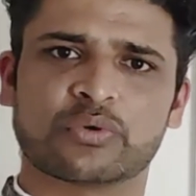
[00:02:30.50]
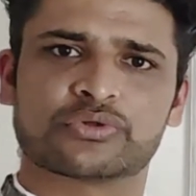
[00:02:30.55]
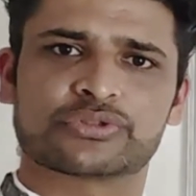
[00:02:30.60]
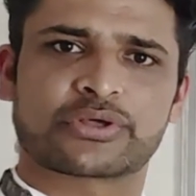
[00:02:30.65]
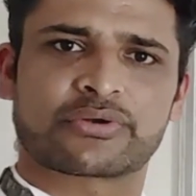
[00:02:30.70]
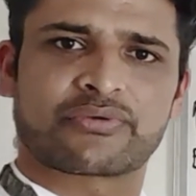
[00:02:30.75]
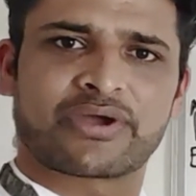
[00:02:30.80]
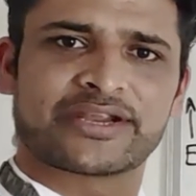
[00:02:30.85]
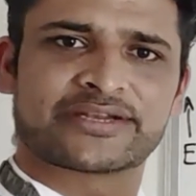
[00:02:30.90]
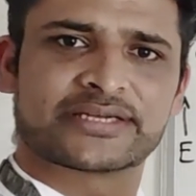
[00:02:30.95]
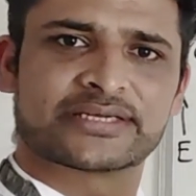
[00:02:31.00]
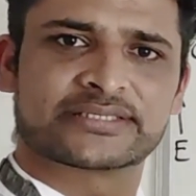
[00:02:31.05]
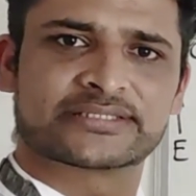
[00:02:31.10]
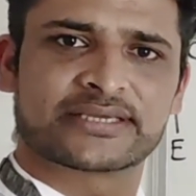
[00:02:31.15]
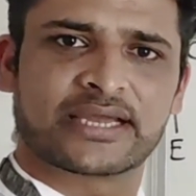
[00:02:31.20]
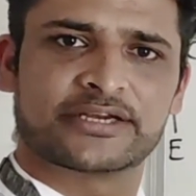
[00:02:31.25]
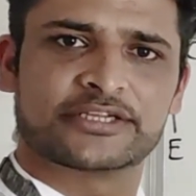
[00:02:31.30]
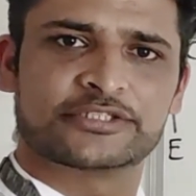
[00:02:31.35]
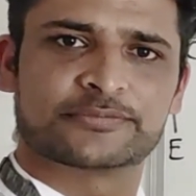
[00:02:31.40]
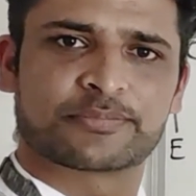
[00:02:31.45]
on the right hand
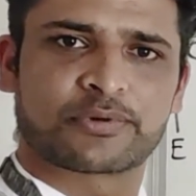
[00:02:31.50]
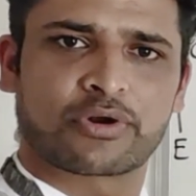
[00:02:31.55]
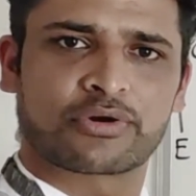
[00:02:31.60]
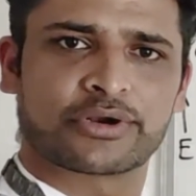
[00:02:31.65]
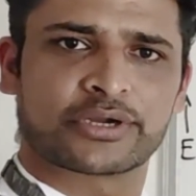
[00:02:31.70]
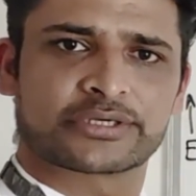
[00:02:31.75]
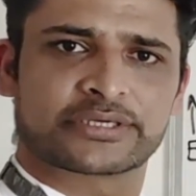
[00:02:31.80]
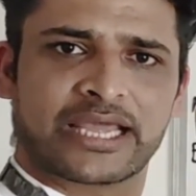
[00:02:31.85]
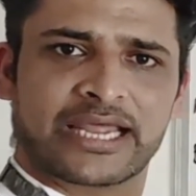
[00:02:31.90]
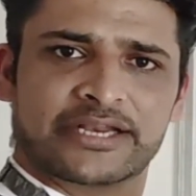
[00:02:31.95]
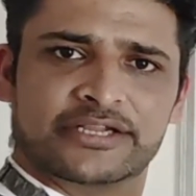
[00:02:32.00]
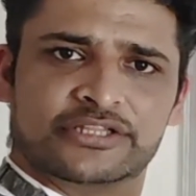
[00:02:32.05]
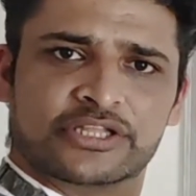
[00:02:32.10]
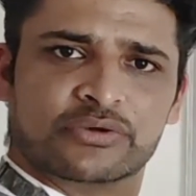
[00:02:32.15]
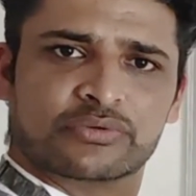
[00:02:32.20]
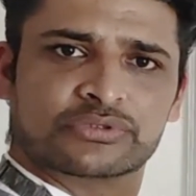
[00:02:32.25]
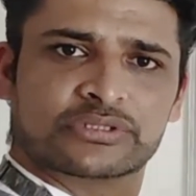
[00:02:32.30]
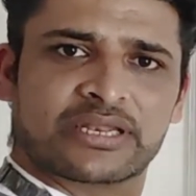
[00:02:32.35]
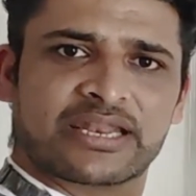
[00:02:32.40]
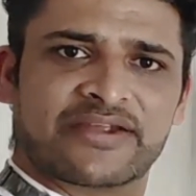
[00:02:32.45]
side is product, anything
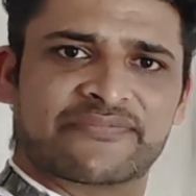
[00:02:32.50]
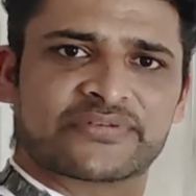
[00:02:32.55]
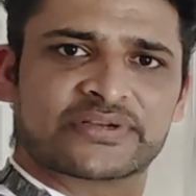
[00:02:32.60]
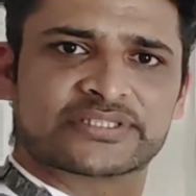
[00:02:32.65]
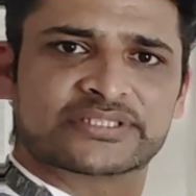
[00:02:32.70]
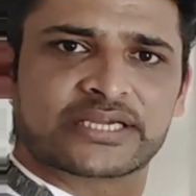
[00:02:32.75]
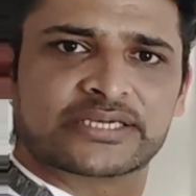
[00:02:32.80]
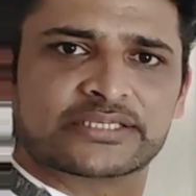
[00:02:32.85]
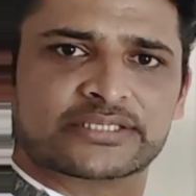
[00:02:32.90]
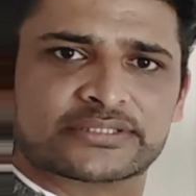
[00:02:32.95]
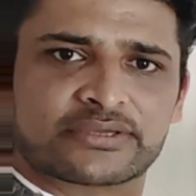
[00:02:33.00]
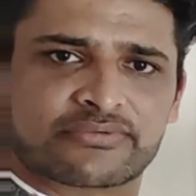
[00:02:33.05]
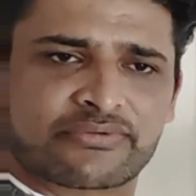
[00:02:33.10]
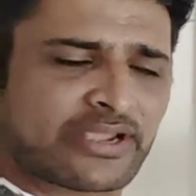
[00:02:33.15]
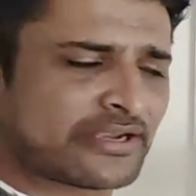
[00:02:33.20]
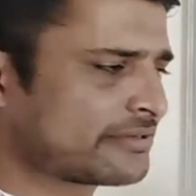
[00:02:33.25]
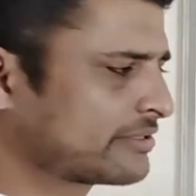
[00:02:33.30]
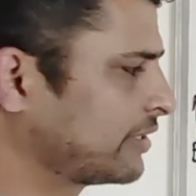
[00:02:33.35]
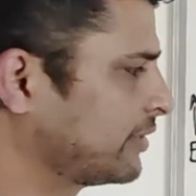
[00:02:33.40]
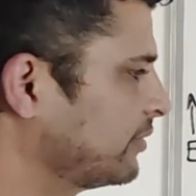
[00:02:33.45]
on the left hand side is a
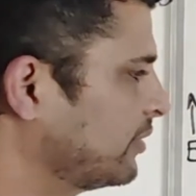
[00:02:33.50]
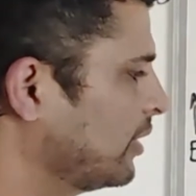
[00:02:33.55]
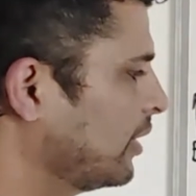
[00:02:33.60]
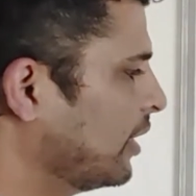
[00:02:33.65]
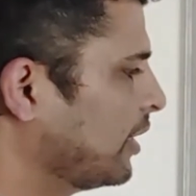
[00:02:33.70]
reactant.